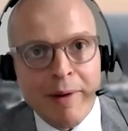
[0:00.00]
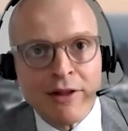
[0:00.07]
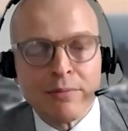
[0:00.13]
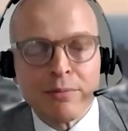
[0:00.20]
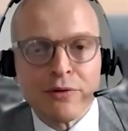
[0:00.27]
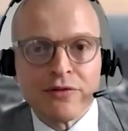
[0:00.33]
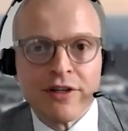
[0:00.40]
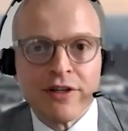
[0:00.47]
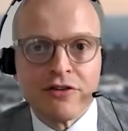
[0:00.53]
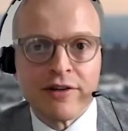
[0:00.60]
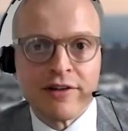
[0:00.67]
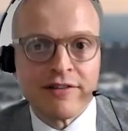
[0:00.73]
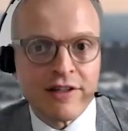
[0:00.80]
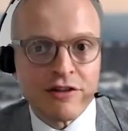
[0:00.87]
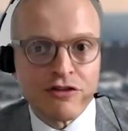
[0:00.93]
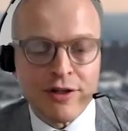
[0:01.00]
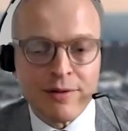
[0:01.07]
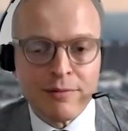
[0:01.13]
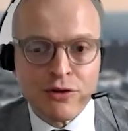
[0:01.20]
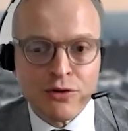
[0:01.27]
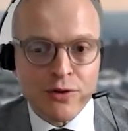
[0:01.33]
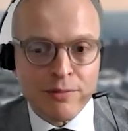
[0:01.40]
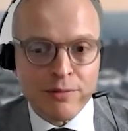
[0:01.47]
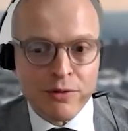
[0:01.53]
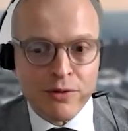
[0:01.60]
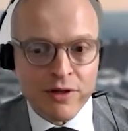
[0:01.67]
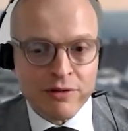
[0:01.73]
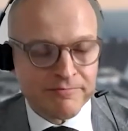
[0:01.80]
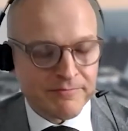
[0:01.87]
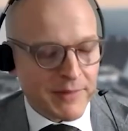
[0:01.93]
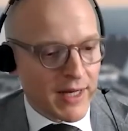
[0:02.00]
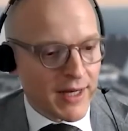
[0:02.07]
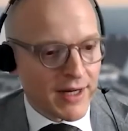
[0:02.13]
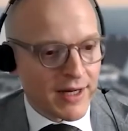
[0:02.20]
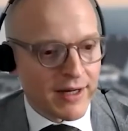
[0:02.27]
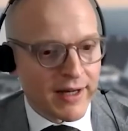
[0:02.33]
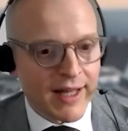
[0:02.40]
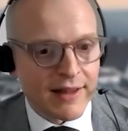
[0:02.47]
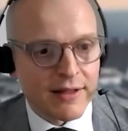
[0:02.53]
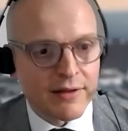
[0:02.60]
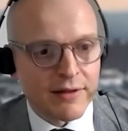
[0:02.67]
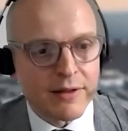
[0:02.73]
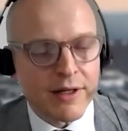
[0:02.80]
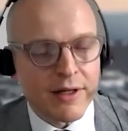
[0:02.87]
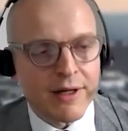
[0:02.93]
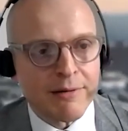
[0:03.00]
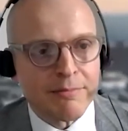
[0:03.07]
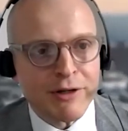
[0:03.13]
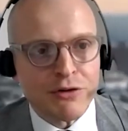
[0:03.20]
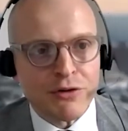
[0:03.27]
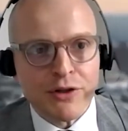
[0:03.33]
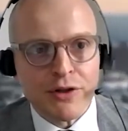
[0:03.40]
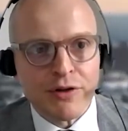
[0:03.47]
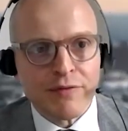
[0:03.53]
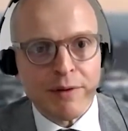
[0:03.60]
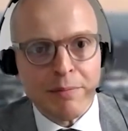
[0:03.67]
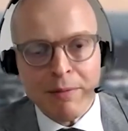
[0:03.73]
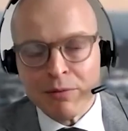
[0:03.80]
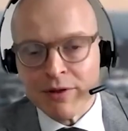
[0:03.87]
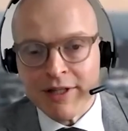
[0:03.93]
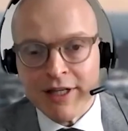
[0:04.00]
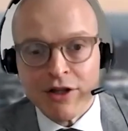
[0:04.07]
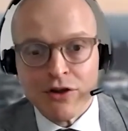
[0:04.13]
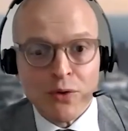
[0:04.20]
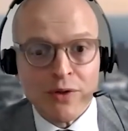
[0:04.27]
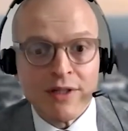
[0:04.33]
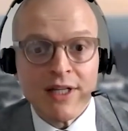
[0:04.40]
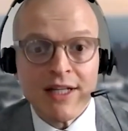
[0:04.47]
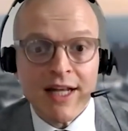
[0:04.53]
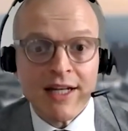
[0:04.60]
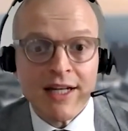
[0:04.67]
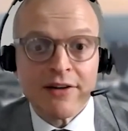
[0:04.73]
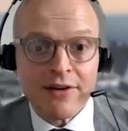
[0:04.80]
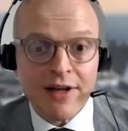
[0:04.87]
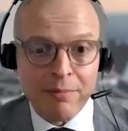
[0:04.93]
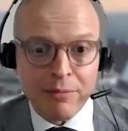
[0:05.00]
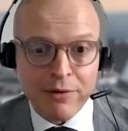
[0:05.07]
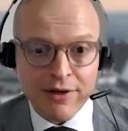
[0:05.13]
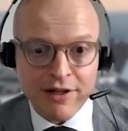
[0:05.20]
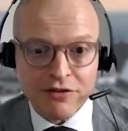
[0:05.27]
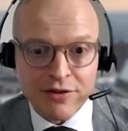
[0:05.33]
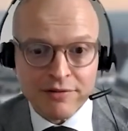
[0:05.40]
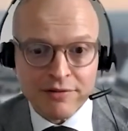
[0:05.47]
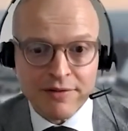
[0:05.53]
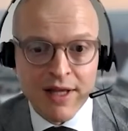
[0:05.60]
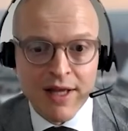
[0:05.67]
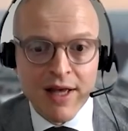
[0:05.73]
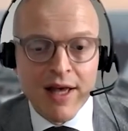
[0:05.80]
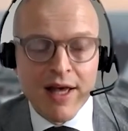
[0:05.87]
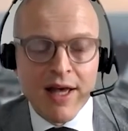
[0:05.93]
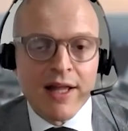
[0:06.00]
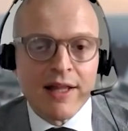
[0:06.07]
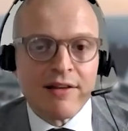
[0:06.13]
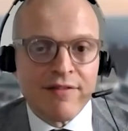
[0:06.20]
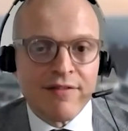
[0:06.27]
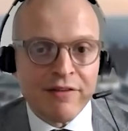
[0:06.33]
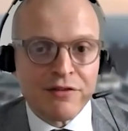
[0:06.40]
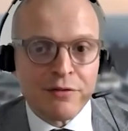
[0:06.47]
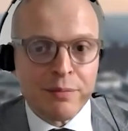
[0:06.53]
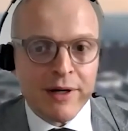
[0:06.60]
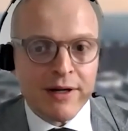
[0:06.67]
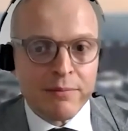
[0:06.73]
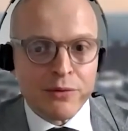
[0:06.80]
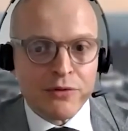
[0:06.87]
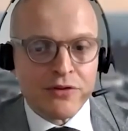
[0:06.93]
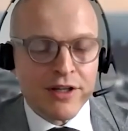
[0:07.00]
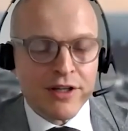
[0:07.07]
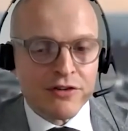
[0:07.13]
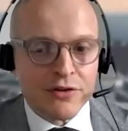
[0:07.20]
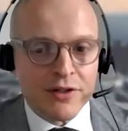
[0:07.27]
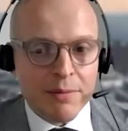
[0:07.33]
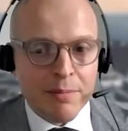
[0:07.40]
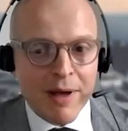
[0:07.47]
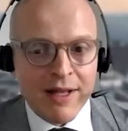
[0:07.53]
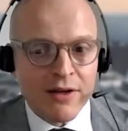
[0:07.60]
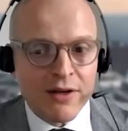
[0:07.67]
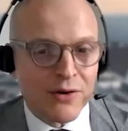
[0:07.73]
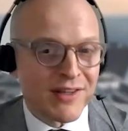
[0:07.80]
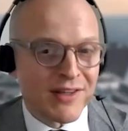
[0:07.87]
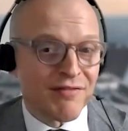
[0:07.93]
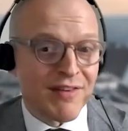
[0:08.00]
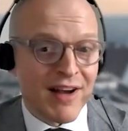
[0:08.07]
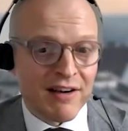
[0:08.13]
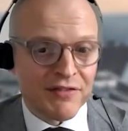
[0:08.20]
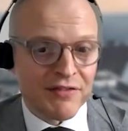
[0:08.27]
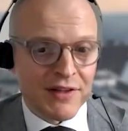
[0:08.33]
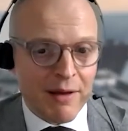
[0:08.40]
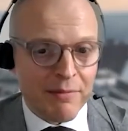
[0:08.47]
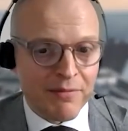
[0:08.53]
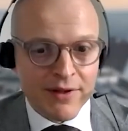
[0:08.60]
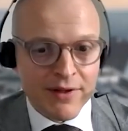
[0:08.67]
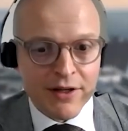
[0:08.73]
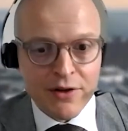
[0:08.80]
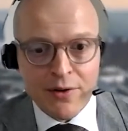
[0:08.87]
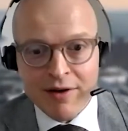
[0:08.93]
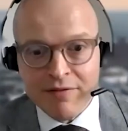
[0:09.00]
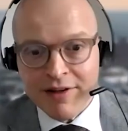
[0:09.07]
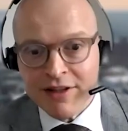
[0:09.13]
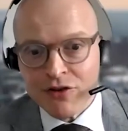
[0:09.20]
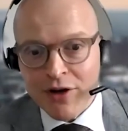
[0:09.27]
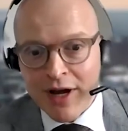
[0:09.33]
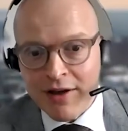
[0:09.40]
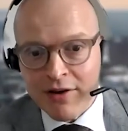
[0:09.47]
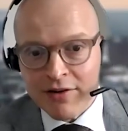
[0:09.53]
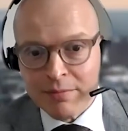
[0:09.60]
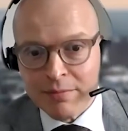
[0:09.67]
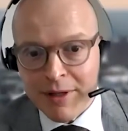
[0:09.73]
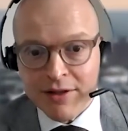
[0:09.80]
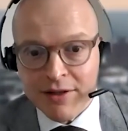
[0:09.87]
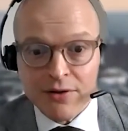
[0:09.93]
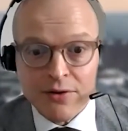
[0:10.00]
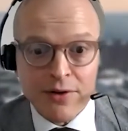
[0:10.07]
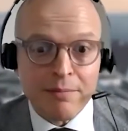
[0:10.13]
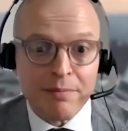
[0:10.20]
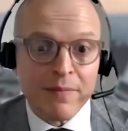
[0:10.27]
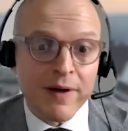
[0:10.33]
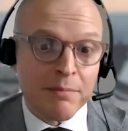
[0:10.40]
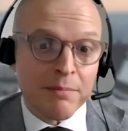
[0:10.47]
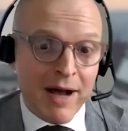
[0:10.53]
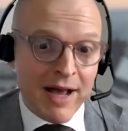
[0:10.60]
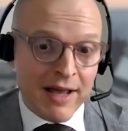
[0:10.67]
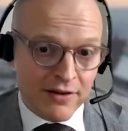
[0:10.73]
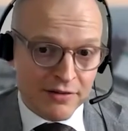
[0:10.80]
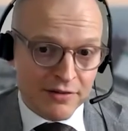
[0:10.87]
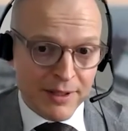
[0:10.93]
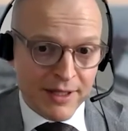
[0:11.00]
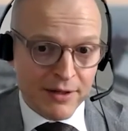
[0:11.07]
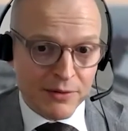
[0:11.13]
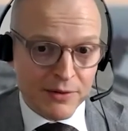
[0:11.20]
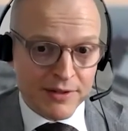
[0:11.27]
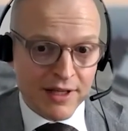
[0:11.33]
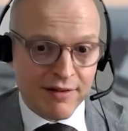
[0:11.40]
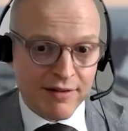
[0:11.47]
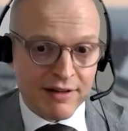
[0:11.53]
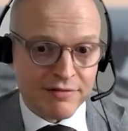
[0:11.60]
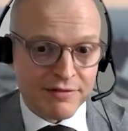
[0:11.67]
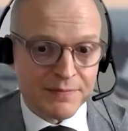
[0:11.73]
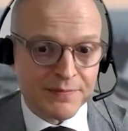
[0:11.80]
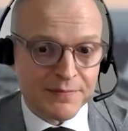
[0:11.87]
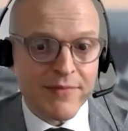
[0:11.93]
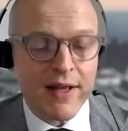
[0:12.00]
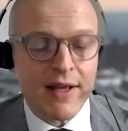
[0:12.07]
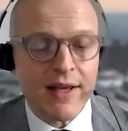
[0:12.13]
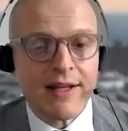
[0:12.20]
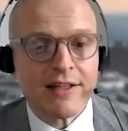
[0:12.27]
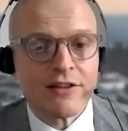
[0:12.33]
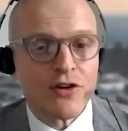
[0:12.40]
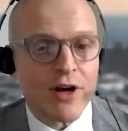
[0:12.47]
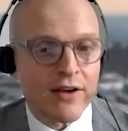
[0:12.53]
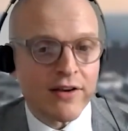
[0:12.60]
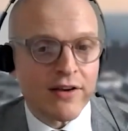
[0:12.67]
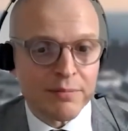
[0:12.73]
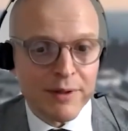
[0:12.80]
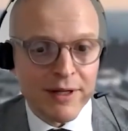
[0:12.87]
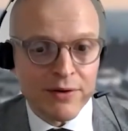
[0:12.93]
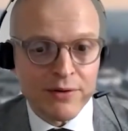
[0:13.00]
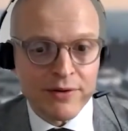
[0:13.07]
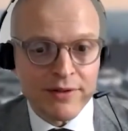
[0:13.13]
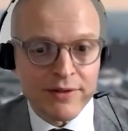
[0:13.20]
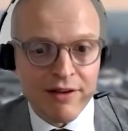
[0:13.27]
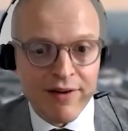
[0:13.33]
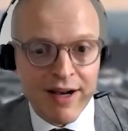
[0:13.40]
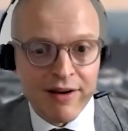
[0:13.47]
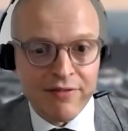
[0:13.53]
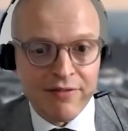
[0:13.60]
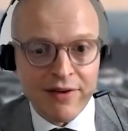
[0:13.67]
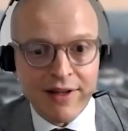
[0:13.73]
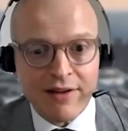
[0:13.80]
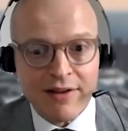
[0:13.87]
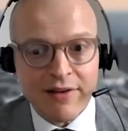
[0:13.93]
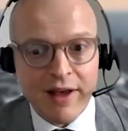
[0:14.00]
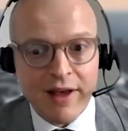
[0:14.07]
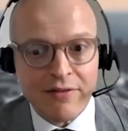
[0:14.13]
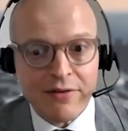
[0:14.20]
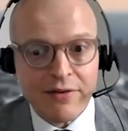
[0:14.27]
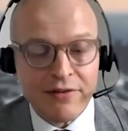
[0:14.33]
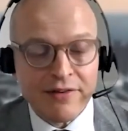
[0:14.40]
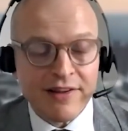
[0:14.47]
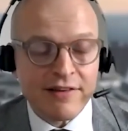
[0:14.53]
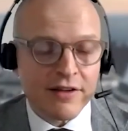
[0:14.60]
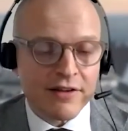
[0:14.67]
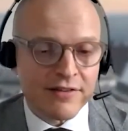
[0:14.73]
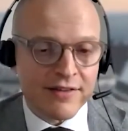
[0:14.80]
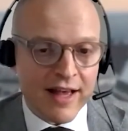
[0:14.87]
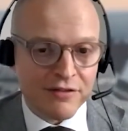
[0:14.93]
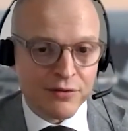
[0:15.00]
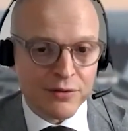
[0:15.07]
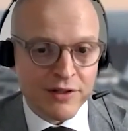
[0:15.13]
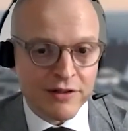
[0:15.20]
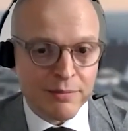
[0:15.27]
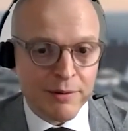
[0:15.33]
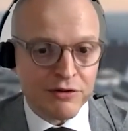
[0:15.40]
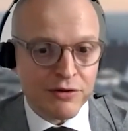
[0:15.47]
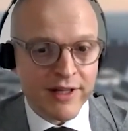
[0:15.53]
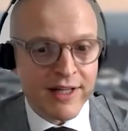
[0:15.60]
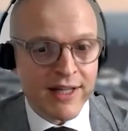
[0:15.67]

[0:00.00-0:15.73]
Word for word: uh, procedure is extremely durable uh, and the uh, majority of the people they don't need any reoperation the valve sparing procedure depending on the valve type whether you have a tricuspid or a, a bicuspid aortic valve in a tricuspid aortic valve, in a, if used is successful, especially in